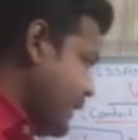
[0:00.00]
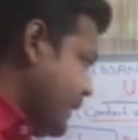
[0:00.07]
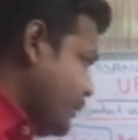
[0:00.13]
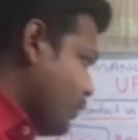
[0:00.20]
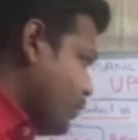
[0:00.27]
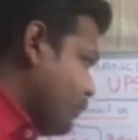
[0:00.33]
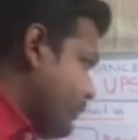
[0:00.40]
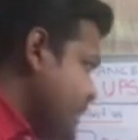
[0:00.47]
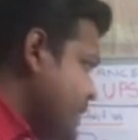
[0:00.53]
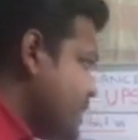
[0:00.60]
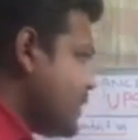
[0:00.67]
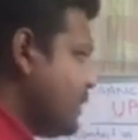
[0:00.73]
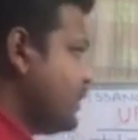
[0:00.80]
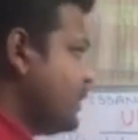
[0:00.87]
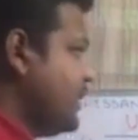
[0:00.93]
and on
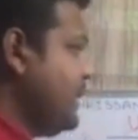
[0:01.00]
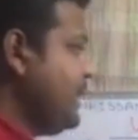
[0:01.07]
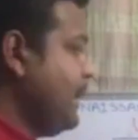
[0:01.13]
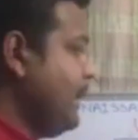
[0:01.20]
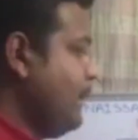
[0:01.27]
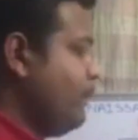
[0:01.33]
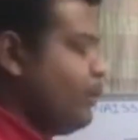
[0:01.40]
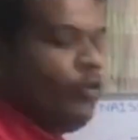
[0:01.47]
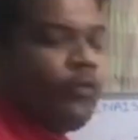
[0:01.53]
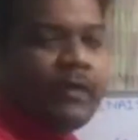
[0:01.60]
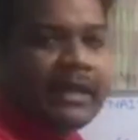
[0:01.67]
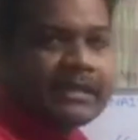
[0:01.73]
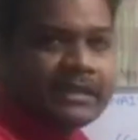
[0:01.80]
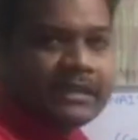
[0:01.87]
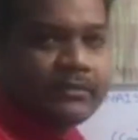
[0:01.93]
which the blue
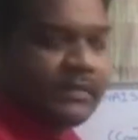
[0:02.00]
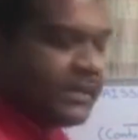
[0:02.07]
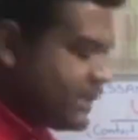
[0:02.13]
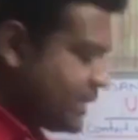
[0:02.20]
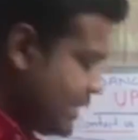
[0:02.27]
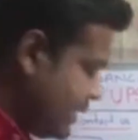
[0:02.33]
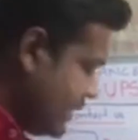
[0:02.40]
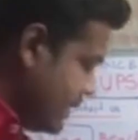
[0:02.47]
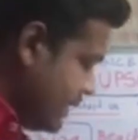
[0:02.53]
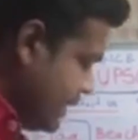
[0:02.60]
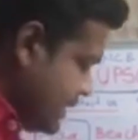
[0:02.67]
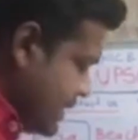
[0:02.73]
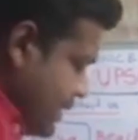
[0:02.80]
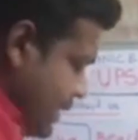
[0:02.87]
flag certification is